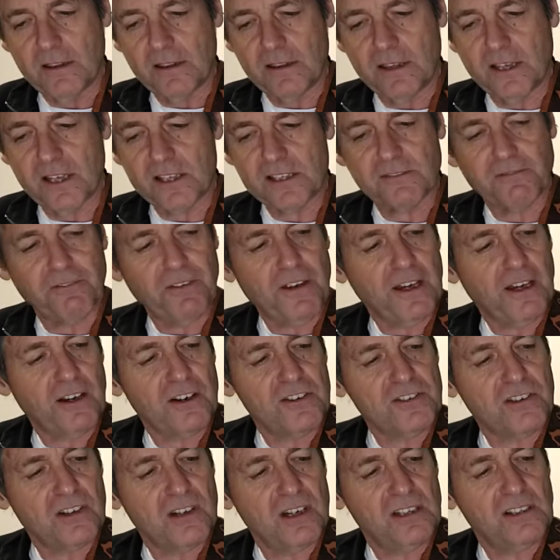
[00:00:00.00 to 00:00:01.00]
this finger
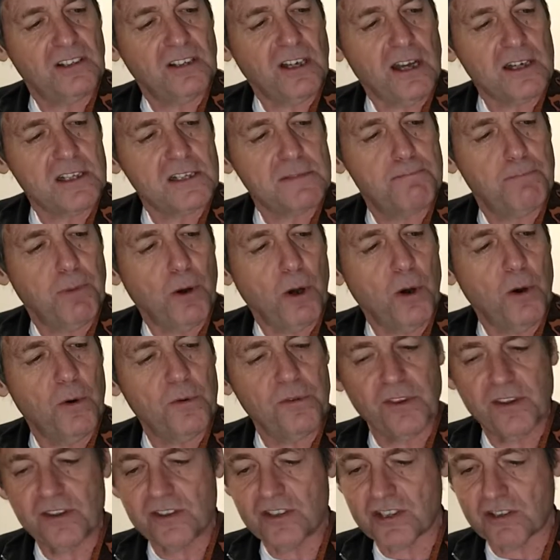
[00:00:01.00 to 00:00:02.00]
is going to touch
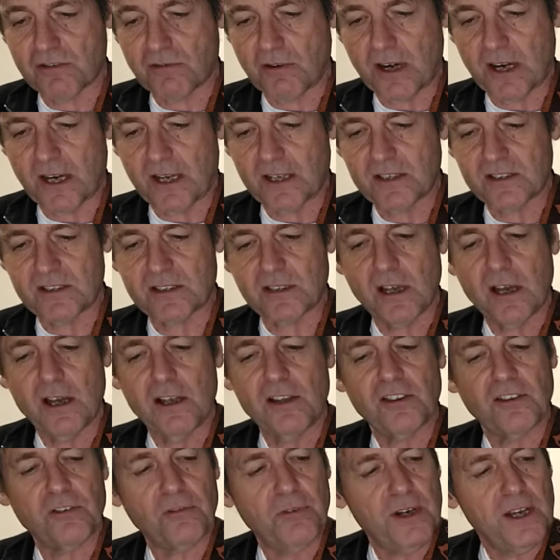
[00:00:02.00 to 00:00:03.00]
both strings
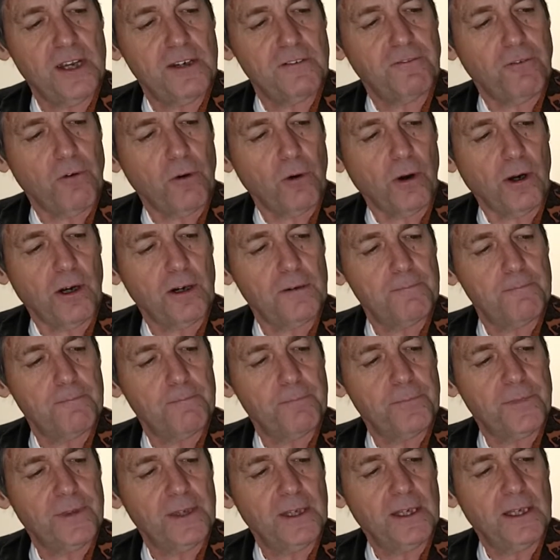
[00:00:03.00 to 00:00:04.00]
3 and 4.
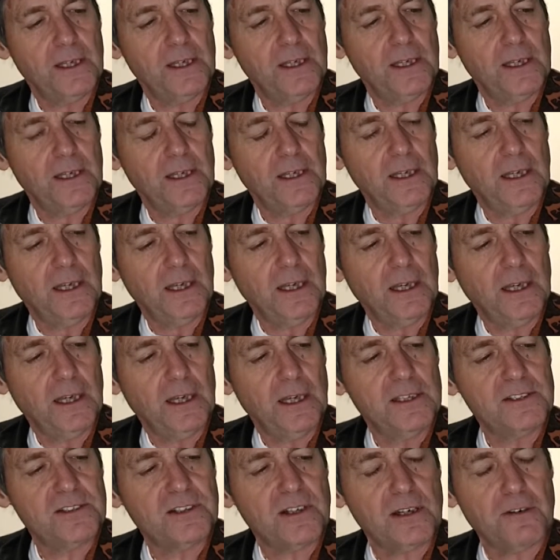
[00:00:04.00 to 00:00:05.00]

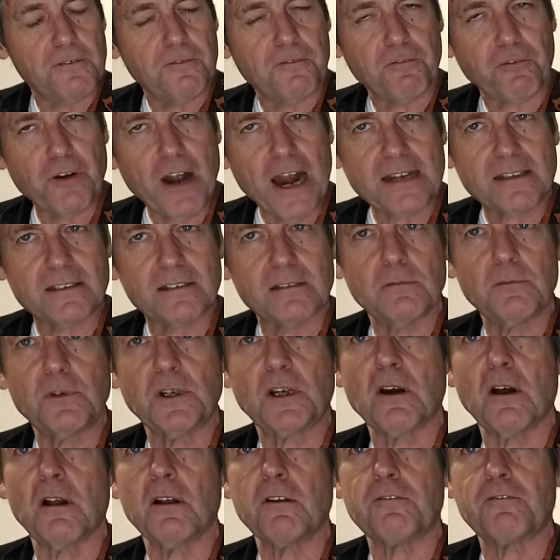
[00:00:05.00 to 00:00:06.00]
It's going to fret. We
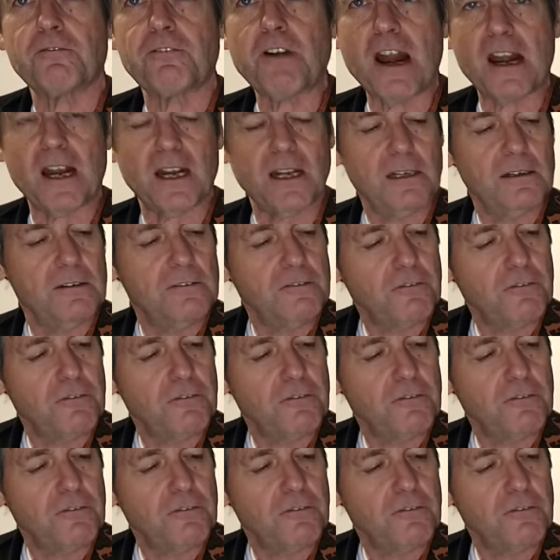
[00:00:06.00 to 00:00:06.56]
call it fretting.